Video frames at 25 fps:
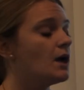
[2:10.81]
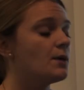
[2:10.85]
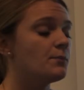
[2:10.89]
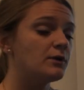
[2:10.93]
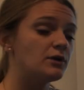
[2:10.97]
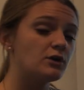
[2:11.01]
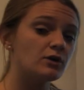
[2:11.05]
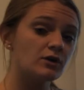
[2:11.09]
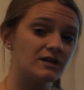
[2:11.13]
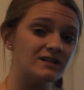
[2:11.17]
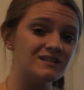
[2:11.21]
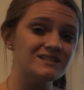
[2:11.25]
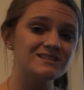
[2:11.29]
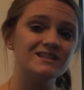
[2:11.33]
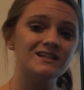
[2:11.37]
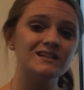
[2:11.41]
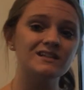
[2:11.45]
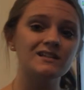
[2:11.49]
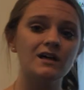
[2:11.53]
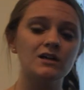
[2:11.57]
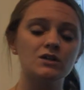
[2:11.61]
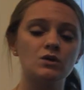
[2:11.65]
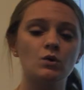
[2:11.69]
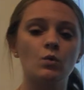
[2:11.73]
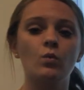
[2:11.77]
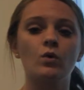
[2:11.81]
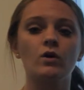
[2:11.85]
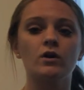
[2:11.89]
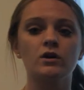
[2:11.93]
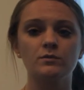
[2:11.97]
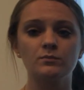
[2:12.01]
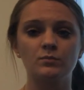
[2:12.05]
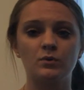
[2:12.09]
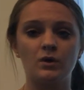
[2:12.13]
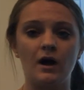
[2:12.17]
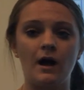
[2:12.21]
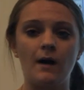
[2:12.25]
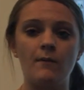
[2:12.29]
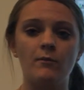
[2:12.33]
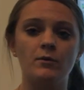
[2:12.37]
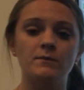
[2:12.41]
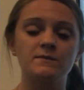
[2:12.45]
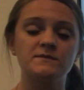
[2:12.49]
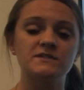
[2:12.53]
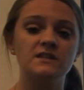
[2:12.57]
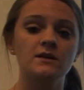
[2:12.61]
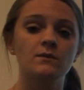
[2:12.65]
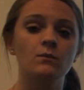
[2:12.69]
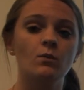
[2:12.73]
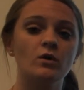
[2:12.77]
But you're going to see a lot of word
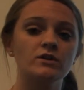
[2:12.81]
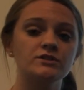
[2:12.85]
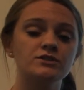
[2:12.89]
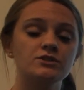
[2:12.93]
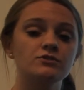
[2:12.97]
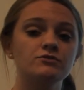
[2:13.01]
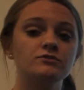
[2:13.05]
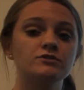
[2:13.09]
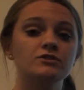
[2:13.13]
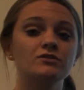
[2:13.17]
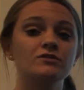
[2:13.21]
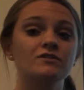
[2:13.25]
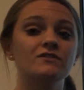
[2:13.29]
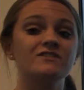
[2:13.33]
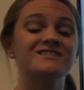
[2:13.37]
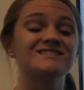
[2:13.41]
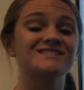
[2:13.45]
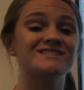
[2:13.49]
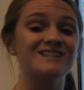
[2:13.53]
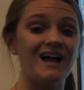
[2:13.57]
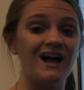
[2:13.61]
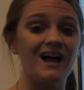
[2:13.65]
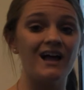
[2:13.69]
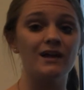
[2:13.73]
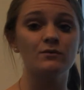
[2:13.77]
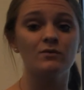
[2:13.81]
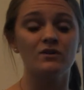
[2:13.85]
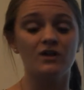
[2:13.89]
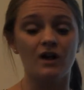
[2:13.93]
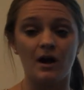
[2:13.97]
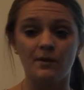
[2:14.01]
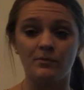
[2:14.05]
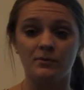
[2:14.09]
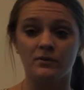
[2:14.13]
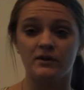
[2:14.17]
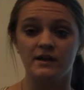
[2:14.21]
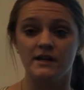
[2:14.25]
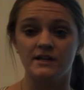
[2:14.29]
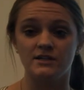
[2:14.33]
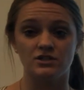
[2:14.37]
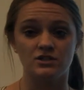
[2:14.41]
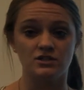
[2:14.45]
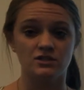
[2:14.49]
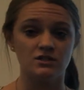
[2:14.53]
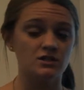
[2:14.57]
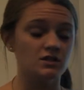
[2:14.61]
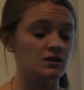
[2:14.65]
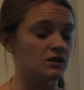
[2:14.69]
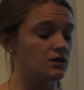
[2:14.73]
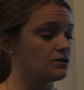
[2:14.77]
problems that want you to decide what
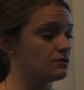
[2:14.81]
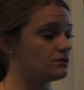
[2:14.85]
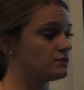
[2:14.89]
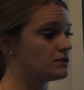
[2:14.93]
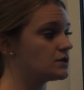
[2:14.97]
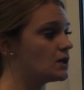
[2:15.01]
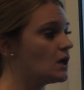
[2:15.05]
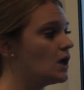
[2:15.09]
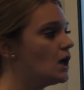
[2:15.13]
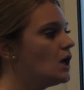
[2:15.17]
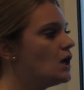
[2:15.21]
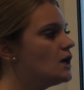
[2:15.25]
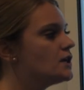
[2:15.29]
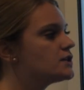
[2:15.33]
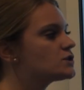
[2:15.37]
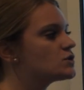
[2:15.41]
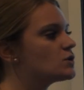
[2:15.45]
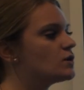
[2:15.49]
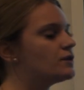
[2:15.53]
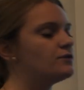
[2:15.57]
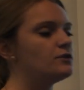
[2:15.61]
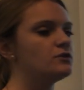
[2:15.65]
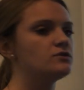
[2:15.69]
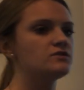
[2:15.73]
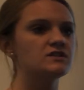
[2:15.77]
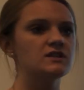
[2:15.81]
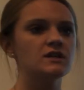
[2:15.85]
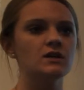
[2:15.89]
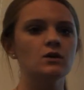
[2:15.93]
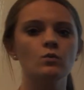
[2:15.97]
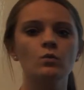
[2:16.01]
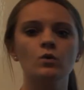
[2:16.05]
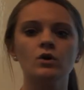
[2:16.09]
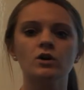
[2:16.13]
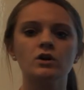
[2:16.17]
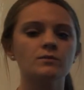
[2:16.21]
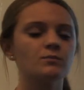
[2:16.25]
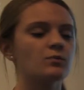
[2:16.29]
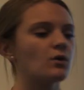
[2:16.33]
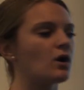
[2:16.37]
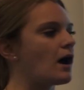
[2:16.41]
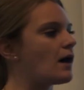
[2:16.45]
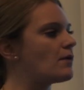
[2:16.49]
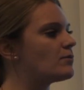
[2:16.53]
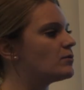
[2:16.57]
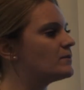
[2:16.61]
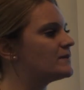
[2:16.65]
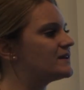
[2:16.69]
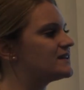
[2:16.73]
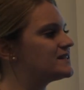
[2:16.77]
operation to use. So if you see a word
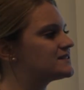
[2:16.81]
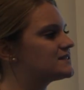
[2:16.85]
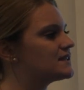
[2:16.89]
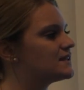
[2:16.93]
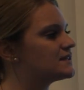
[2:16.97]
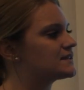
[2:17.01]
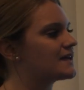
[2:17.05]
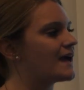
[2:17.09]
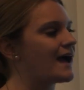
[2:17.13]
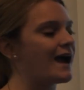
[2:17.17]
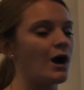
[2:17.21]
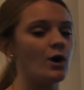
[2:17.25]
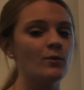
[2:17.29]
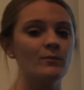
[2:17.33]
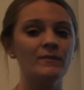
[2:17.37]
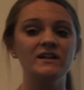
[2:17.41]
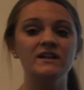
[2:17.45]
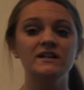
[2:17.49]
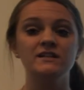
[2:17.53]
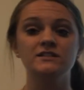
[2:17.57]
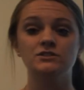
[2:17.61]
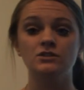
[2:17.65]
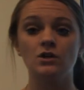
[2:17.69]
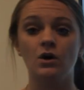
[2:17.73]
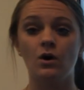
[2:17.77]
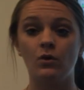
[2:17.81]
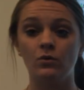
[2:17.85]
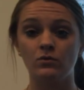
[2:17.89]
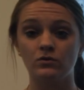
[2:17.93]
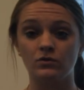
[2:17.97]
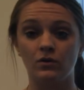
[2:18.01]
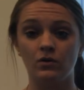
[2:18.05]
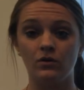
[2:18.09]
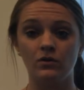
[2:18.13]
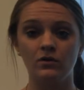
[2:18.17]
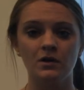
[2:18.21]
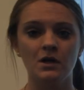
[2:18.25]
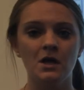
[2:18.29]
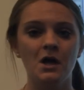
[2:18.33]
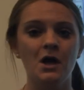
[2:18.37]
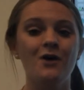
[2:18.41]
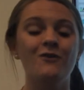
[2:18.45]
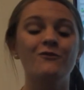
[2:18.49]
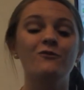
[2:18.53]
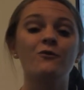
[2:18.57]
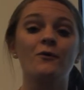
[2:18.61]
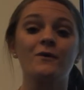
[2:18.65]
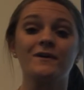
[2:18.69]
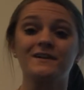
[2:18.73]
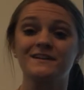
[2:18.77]
problem and it says how many total,
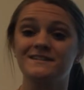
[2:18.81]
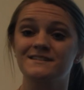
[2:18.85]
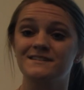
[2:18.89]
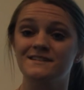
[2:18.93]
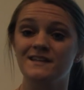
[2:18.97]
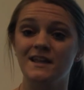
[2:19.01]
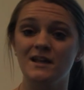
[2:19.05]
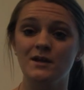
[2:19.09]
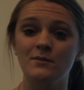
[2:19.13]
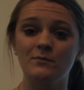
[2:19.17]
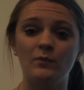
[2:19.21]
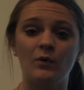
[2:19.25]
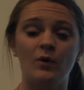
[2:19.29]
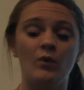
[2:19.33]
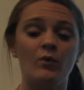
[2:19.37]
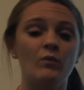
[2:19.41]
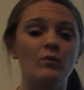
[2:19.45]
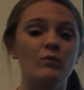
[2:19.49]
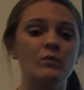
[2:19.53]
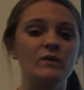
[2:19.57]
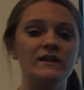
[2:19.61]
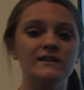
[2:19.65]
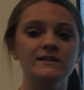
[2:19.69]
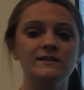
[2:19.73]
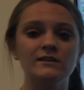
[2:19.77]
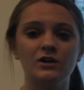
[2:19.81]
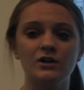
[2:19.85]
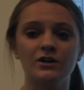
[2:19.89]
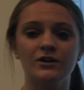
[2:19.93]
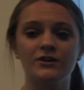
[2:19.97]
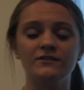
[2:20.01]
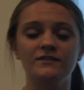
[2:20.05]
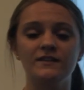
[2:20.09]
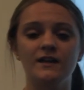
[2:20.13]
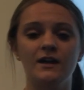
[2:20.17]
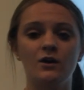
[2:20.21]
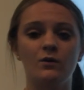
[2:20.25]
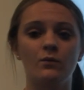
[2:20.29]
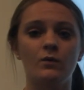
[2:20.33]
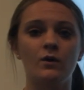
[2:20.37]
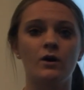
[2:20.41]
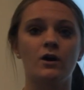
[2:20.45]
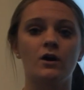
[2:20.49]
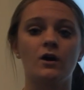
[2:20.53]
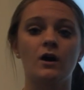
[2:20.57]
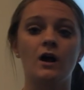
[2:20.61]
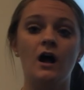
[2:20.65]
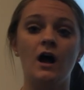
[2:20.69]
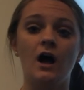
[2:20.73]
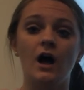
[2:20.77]
for example, when we learned there
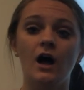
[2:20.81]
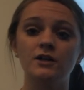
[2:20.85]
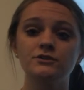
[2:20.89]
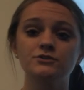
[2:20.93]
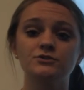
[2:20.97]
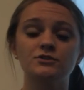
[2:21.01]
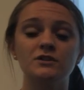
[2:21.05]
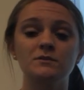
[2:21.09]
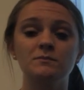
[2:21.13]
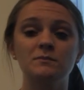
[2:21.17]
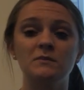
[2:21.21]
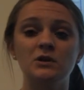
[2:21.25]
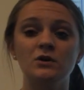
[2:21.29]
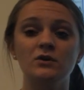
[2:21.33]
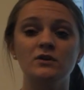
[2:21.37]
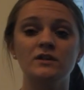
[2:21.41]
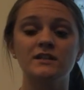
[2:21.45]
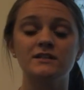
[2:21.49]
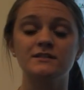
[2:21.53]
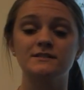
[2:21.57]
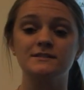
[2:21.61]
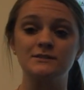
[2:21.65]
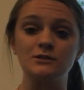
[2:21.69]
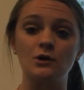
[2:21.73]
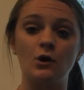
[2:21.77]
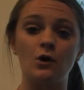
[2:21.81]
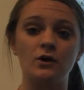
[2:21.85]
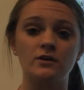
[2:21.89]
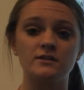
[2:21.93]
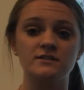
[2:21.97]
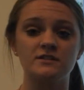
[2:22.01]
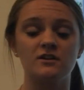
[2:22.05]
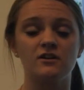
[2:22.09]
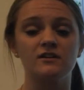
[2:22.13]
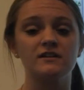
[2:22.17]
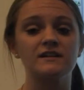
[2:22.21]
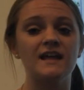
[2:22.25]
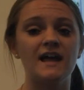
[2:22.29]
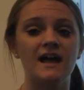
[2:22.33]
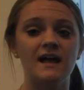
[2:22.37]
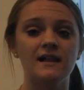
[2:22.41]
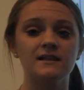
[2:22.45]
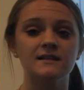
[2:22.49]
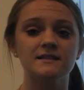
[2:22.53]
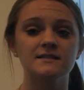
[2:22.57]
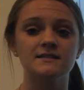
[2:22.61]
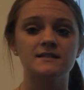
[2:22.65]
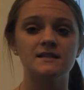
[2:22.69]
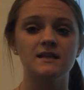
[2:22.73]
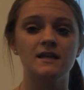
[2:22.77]
were 100 billion stars in our
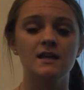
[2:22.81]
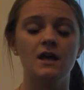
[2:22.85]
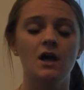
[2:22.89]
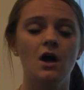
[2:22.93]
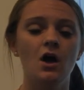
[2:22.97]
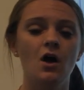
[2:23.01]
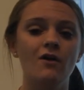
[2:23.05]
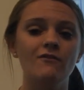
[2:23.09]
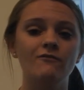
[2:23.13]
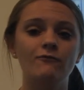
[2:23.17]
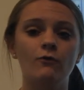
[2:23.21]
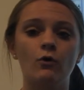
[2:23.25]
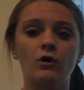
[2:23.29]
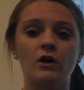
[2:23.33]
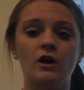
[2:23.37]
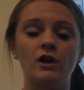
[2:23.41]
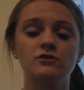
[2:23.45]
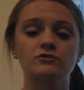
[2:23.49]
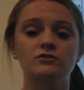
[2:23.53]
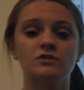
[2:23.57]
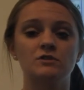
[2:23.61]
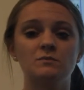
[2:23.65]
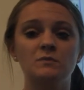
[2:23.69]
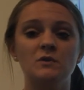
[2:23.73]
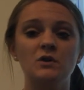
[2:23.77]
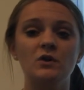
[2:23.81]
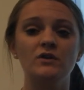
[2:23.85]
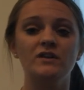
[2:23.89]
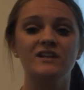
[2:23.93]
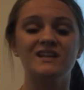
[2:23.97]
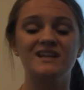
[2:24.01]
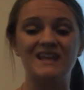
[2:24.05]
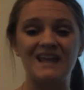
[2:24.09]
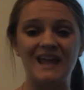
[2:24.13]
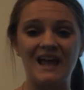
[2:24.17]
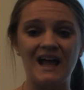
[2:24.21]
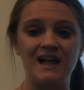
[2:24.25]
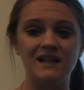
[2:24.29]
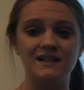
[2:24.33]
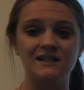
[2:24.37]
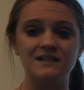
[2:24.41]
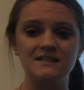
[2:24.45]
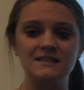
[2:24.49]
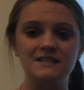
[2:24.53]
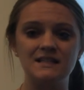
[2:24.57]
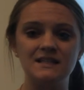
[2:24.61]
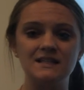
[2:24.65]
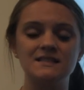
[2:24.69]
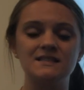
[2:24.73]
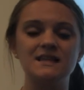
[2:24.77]
galaxy, 400 billion
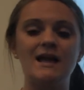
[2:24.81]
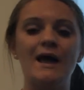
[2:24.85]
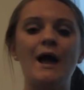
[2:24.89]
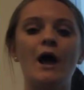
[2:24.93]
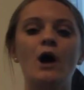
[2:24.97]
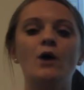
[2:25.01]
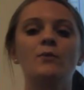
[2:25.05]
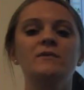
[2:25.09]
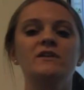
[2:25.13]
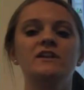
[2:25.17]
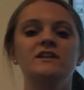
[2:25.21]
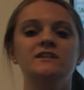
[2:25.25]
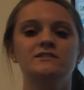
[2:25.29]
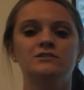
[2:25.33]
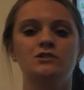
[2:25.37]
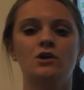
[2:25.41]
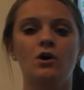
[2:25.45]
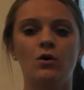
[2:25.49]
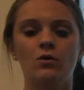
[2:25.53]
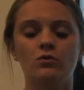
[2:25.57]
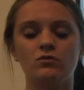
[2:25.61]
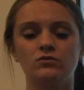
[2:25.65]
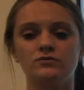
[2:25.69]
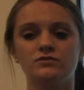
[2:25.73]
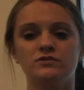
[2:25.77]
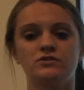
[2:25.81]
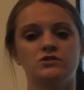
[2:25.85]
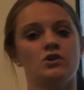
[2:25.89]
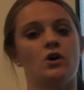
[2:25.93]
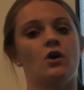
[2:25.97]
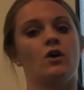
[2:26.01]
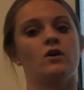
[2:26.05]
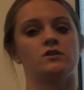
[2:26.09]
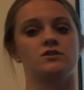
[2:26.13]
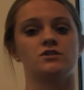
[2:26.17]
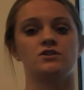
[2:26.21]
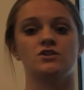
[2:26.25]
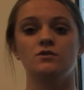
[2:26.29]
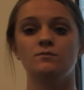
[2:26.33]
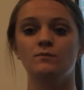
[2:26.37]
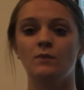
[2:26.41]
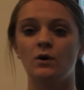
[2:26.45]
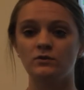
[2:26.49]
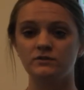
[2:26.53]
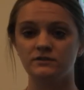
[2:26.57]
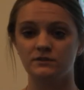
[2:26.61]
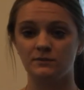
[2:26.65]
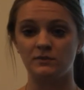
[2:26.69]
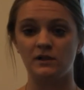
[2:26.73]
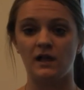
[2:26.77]
galaxies, how many total stars you
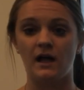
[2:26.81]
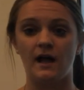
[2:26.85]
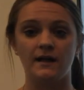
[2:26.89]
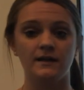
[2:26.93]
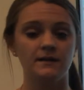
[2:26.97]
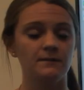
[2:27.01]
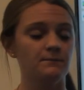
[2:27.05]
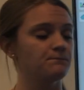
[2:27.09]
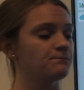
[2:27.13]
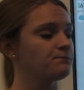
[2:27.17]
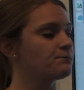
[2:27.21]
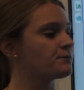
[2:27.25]
multiplied.